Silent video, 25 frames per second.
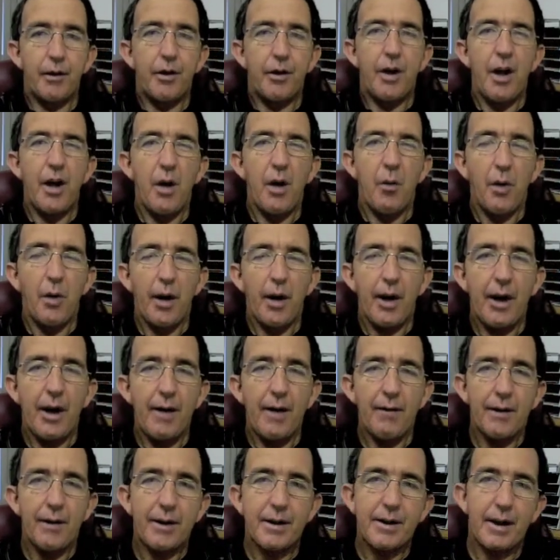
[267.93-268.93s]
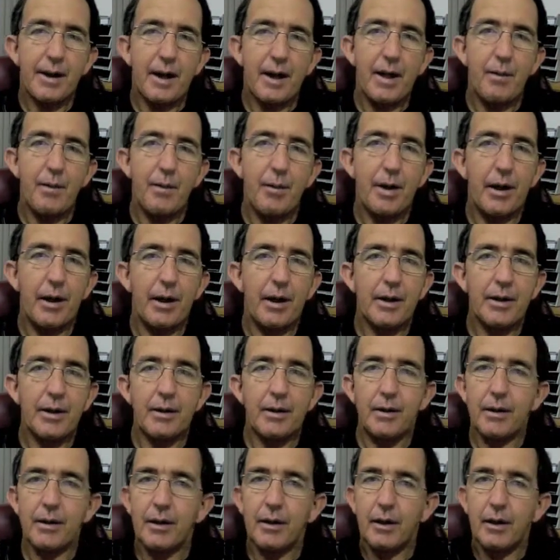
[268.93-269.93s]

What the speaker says: You don't want to have the same thing as the